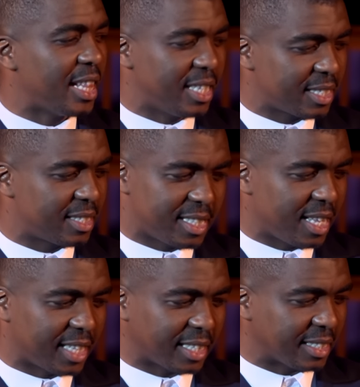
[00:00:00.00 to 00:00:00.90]
This
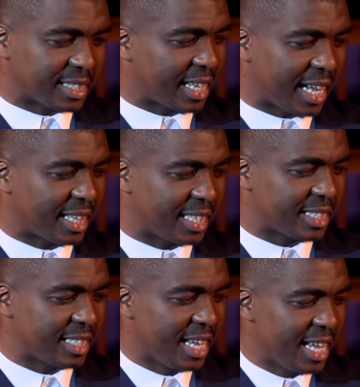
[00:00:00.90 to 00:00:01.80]
thing doesn't start like this
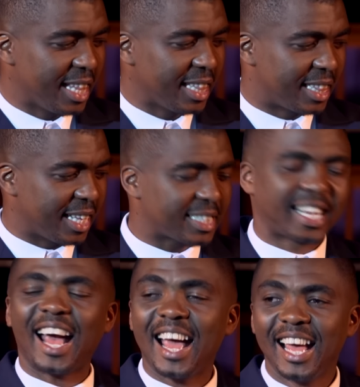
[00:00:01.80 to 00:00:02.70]
this
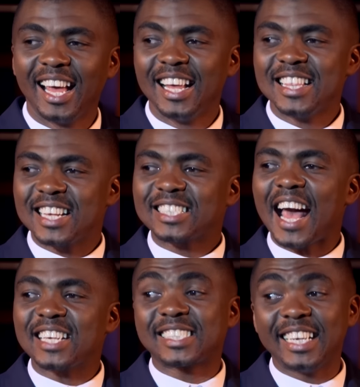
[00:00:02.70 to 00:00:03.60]
guy, this
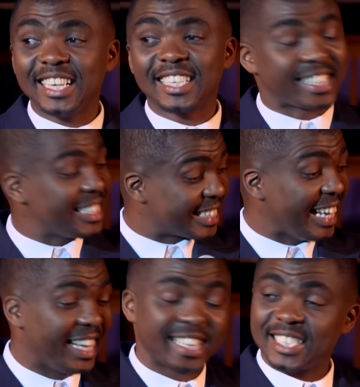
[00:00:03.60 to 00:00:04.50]
guy is, stealing, is
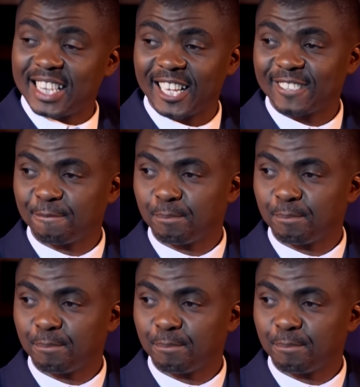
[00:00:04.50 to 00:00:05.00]
stealing this thing.